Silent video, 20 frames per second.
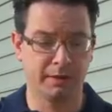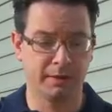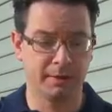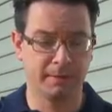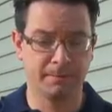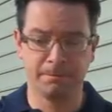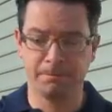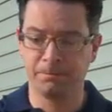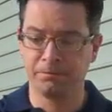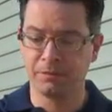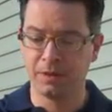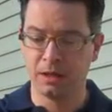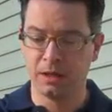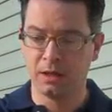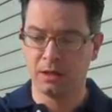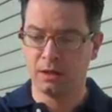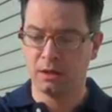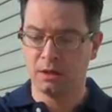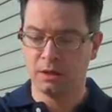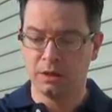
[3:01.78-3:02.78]
picked.
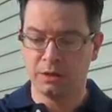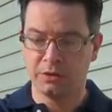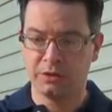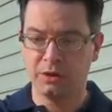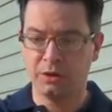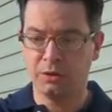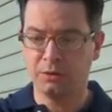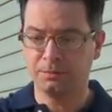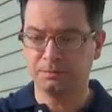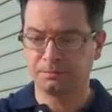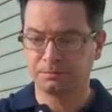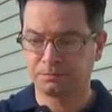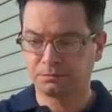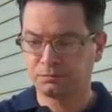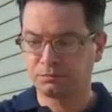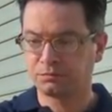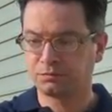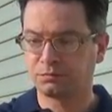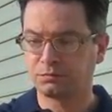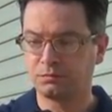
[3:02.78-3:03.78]
So,
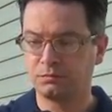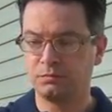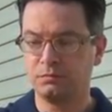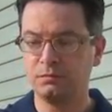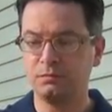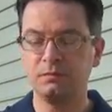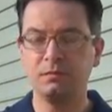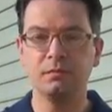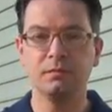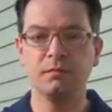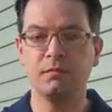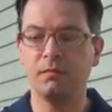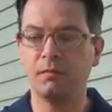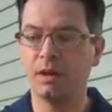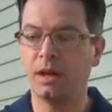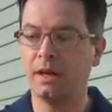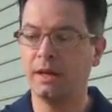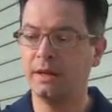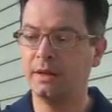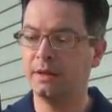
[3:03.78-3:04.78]

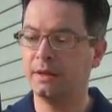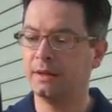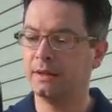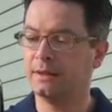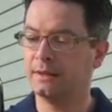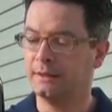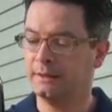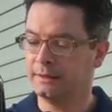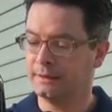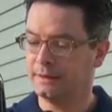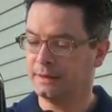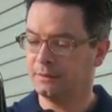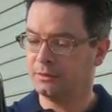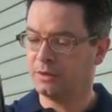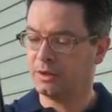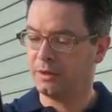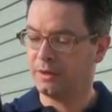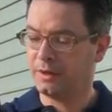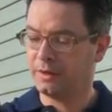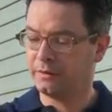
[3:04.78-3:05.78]
and I'm
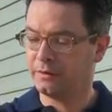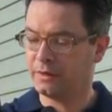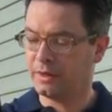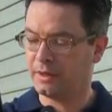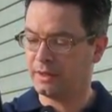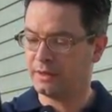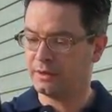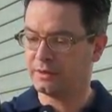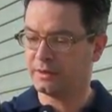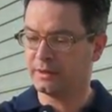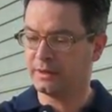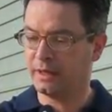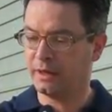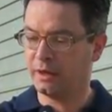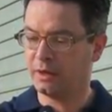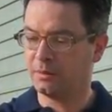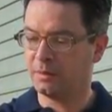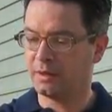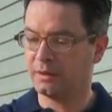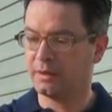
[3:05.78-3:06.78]
trying to think if there's anything else to
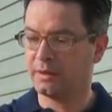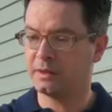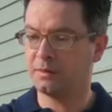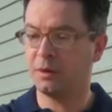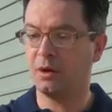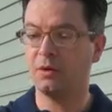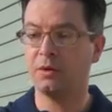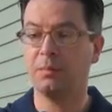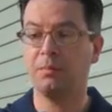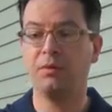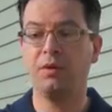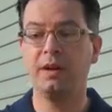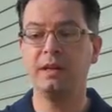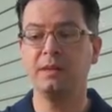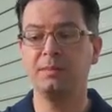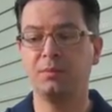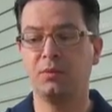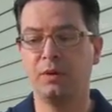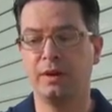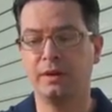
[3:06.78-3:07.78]
tell you about this. Oh, the
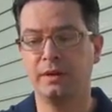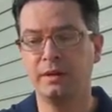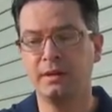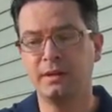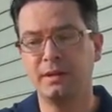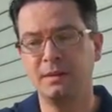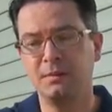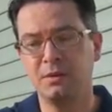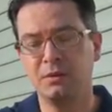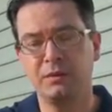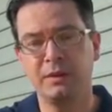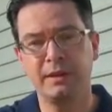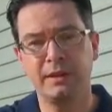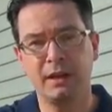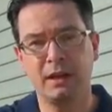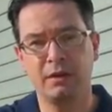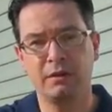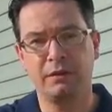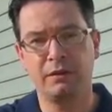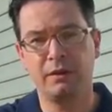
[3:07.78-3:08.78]
price point. This seems to
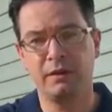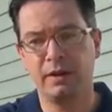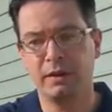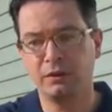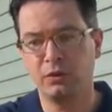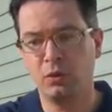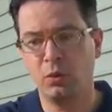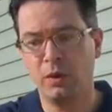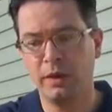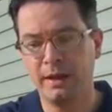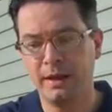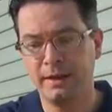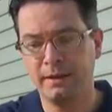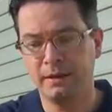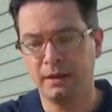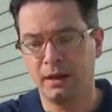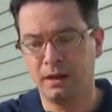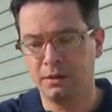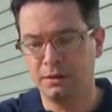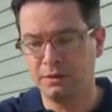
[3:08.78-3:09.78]
retail for around
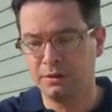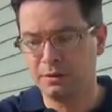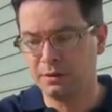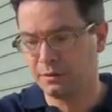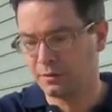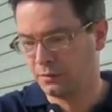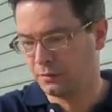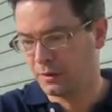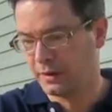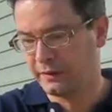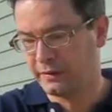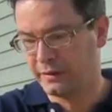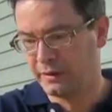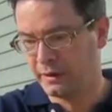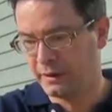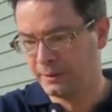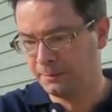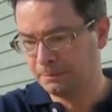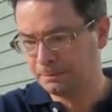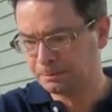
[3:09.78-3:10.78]
$28 is what I've
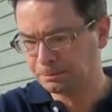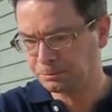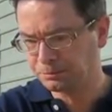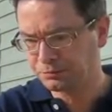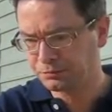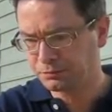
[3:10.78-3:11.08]
seen,